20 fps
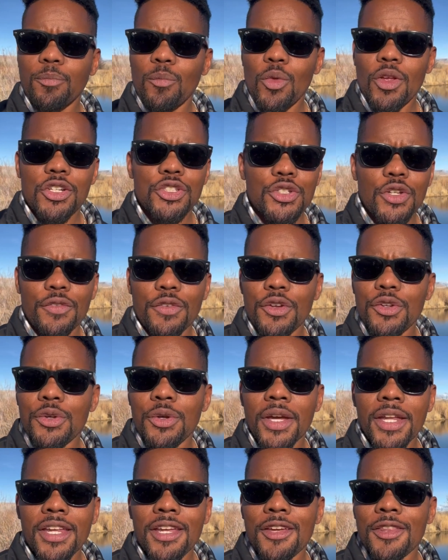So if you're doing
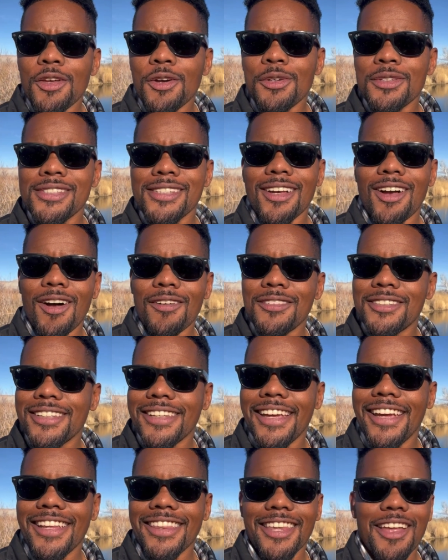any of those, obviously
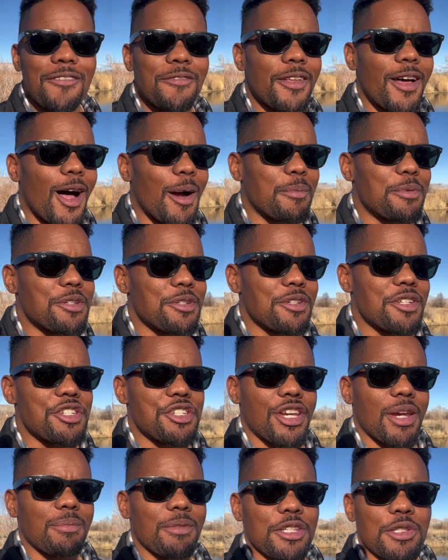I love the opportunity,
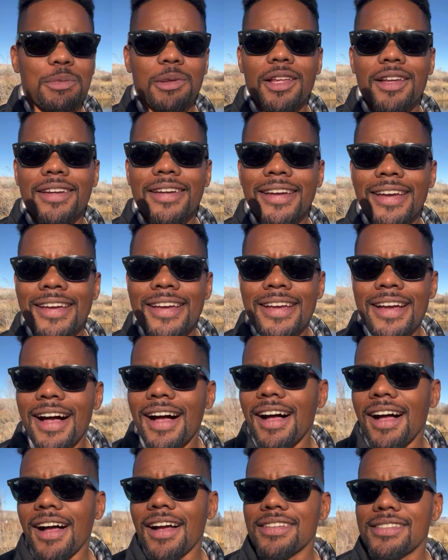shameless plug,
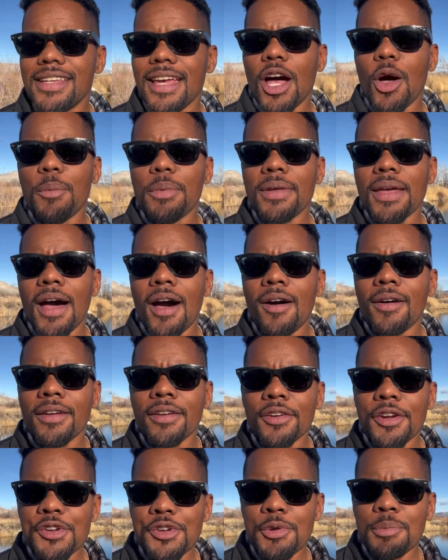to help you out and
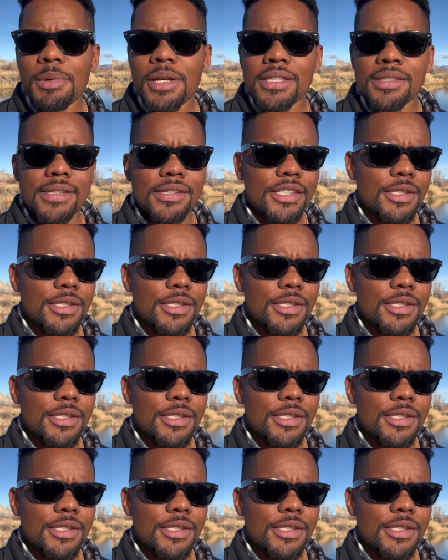earn your business.